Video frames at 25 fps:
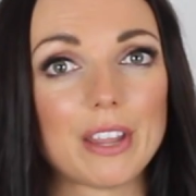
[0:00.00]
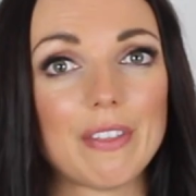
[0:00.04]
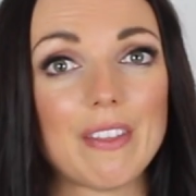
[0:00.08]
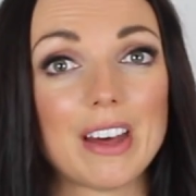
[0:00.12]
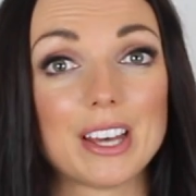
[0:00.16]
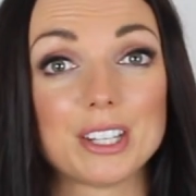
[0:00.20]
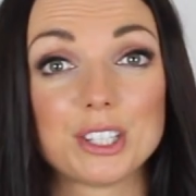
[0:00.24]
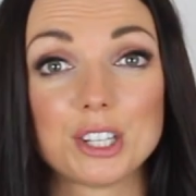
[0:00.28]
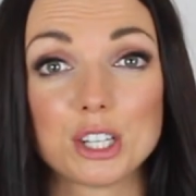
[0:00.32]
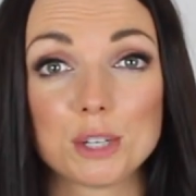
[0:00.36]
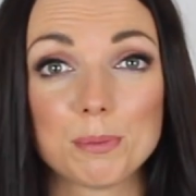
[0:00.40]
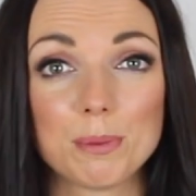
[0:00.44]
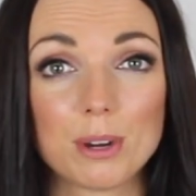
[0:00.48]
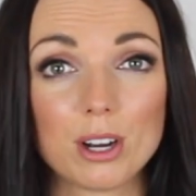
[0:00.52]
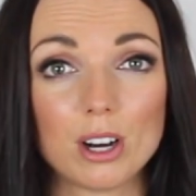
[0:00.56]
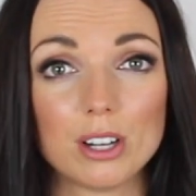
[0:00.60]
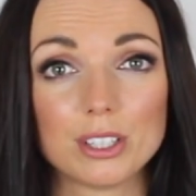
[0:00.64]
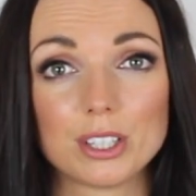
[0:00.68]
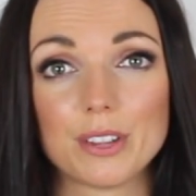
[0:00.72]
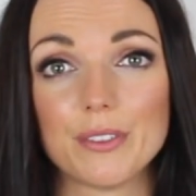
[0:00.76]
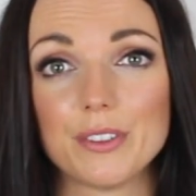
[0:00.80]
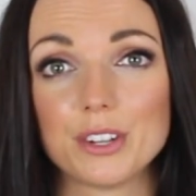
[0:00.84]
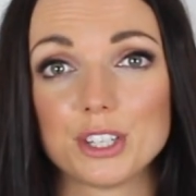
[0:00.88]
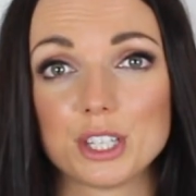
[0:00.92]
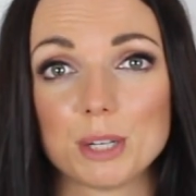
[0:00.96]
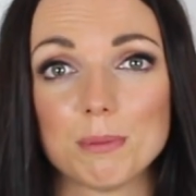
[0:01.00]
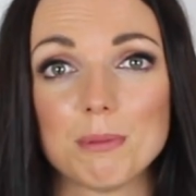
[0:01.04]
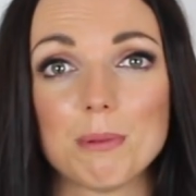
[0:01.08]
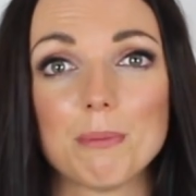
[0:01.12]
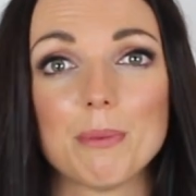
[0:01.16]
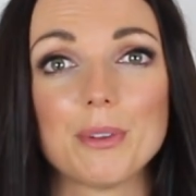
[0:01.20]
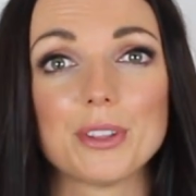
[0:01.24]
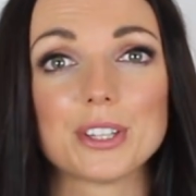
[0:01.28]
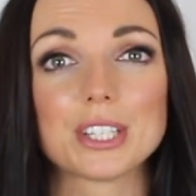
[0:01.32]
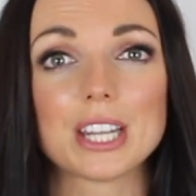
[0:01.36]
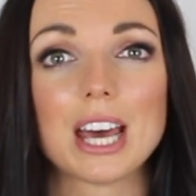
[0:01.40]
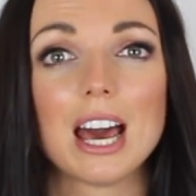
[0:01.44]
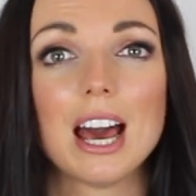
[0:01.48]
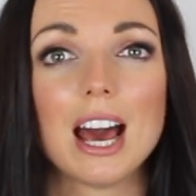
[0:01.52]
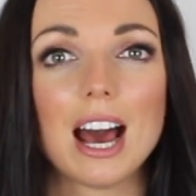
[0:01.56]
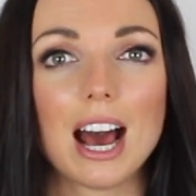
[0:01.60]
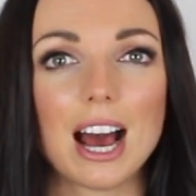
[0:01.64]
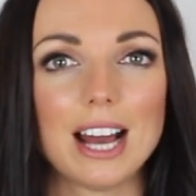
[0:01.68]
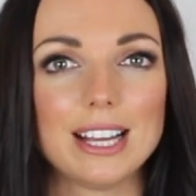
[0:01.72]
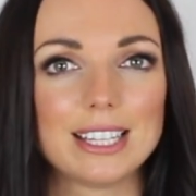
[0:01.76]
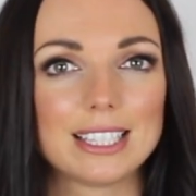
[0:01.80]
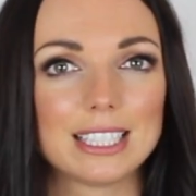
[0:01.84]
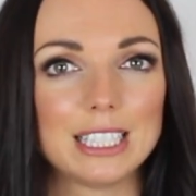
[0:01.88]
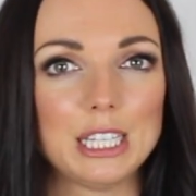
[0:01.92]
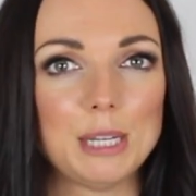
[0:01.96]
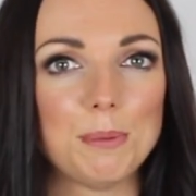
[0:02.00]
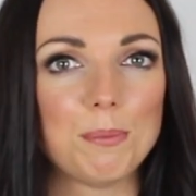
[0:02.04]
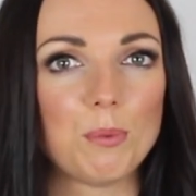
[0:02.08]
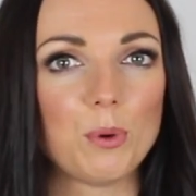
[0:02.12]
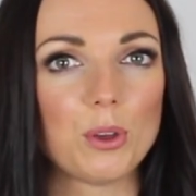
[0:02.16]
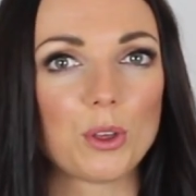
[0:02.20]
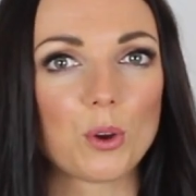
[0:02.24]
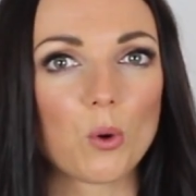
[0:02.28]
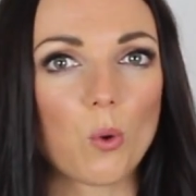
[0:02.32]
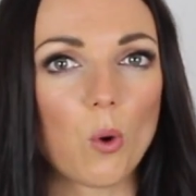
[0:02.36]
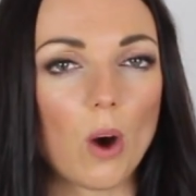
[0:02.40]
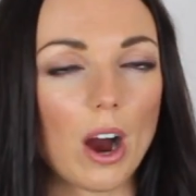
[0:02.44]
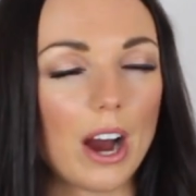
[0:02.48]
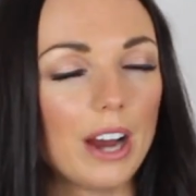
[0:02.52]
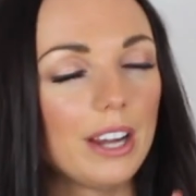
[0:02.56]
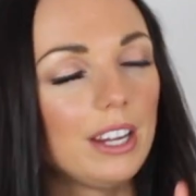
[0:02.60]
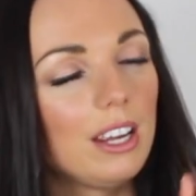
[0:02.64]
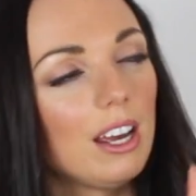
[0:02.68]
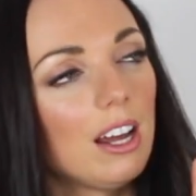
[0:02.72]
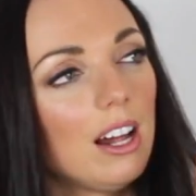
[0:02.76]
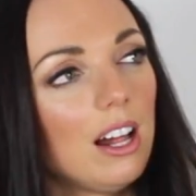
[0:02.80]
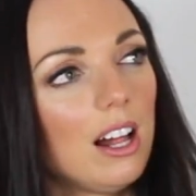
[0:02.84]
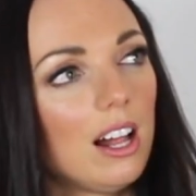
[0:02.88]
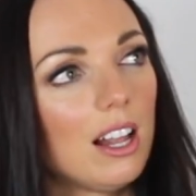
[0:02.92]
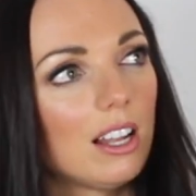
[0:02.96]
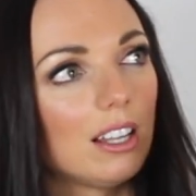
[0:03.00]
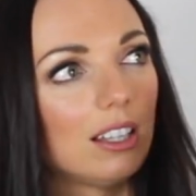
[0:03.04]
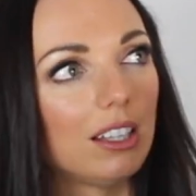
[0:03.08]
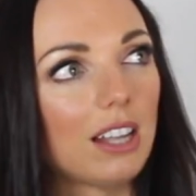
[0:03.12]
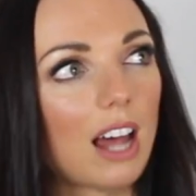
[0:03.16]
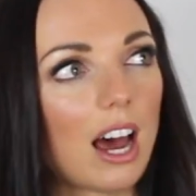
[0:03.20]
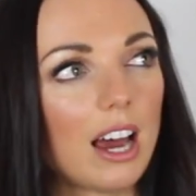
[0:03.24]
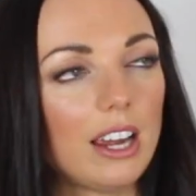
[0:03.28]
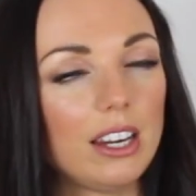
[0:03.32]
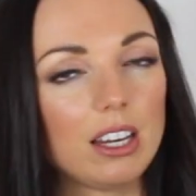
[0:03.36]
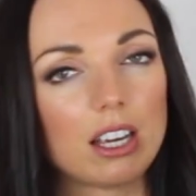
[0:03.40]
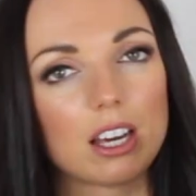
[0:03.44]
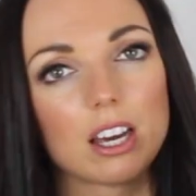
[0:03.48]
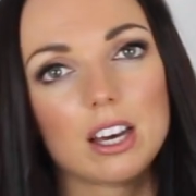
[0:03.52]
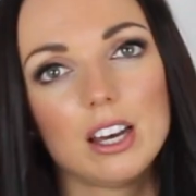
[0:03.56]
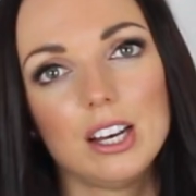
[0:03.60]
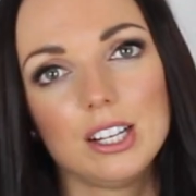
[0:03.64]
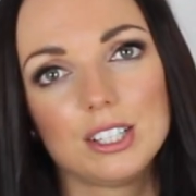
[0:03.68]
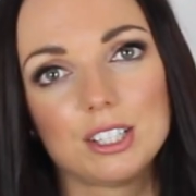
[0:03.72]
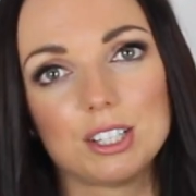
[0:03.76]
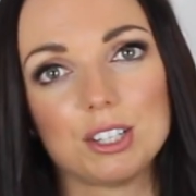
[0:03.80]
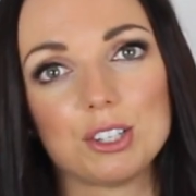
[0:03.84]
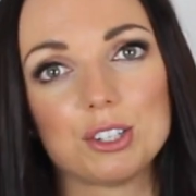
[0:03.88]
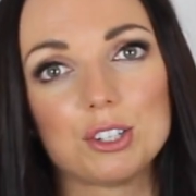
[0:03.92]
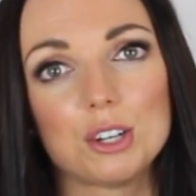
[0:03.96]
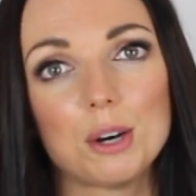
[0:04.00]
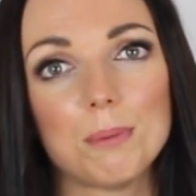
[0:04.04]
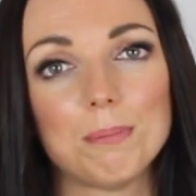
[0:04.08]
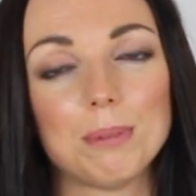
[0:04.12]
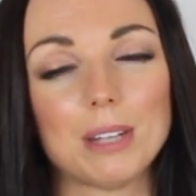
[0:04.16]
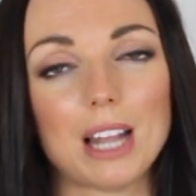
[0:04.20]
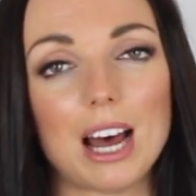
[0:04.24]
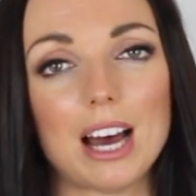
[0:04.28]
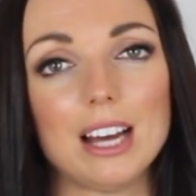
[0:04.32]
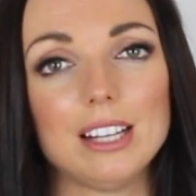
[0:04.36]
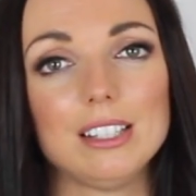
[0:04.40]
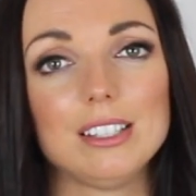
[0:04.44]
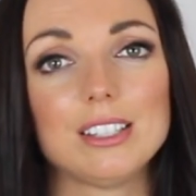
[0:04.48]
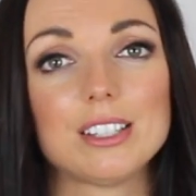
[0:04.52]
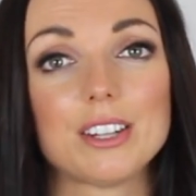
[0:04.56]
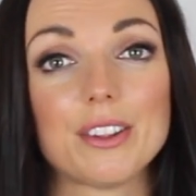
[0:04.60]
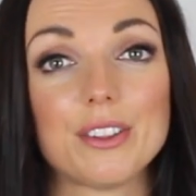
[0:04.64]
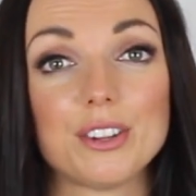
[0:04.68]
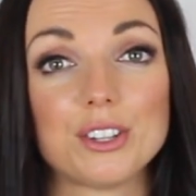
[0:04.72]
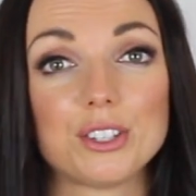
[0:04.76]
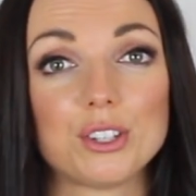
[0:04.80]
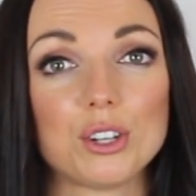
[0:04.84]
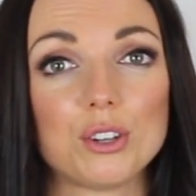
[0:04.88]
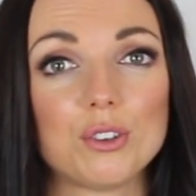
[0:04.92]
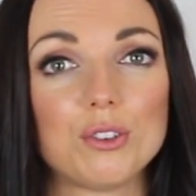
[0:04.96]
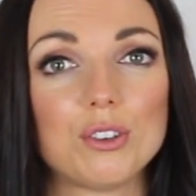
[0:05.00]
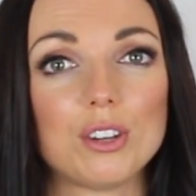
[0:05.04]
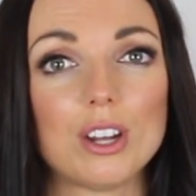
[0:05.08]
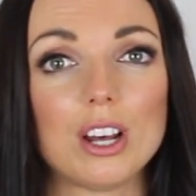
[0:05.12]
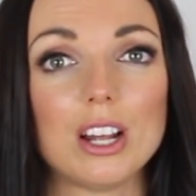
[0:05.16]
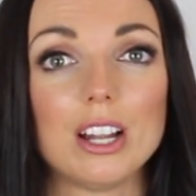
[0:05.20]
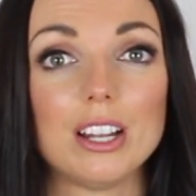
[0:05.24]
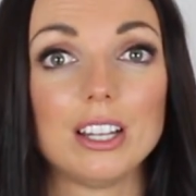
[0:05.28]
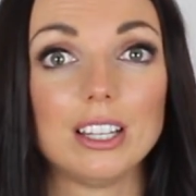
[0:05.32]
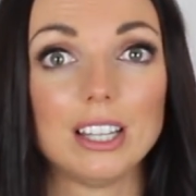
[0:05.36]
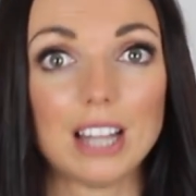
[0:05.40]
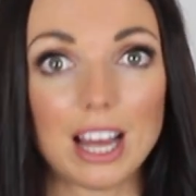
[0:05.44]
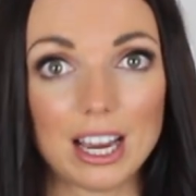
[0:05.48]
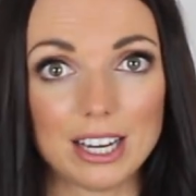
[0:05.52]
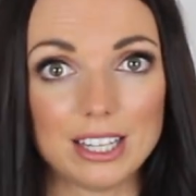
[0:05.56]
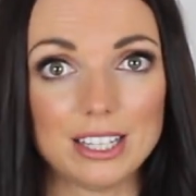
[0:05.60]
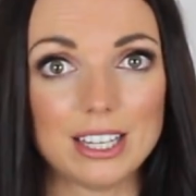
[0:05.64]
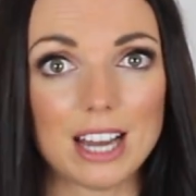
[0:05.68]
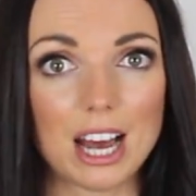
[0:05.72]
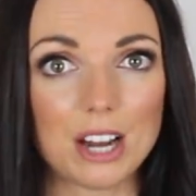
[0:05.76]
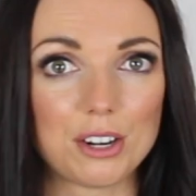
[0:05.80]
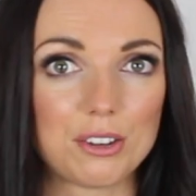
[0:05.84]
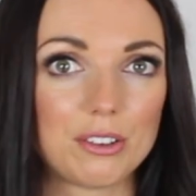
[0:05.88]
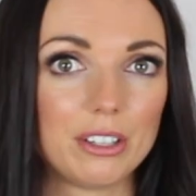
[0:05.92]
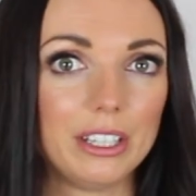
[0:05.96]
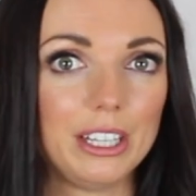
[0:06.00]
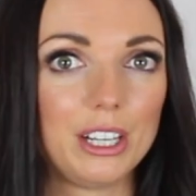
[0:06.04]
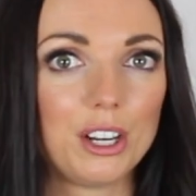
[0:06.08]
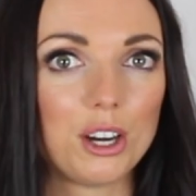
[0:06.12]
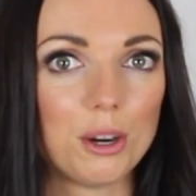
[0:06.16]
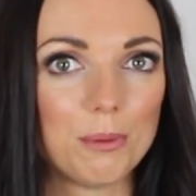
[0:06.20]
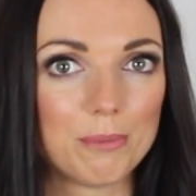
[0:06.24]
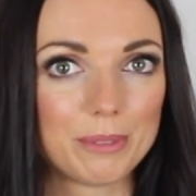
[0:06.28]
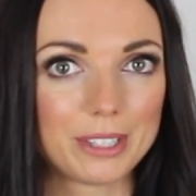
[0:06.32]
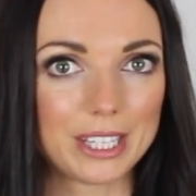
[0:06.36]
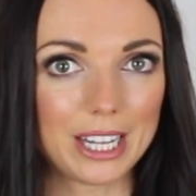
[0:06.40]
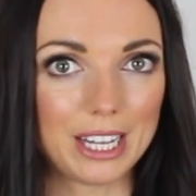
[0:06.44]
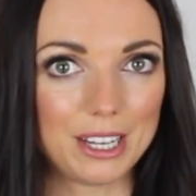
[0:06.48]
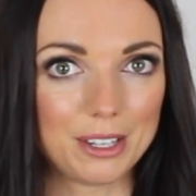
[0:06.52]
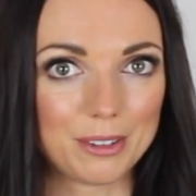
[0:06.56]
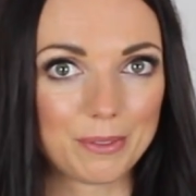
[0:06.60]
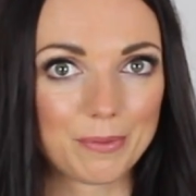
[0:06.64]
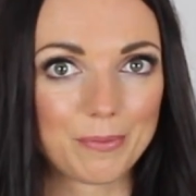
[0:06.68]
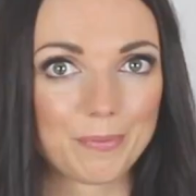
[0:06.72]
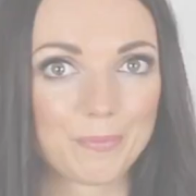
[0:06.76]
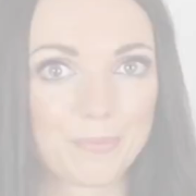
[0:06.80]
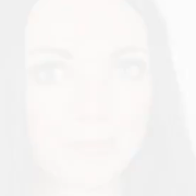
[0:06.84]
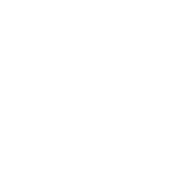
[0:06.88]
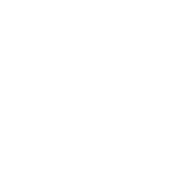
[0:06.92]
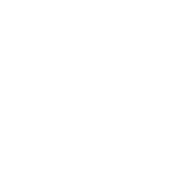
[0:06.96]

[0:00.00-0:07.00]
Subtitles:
and that's just because in the summer months I sleep with quite light curtains or blinds, so the sunlight naturally comes in.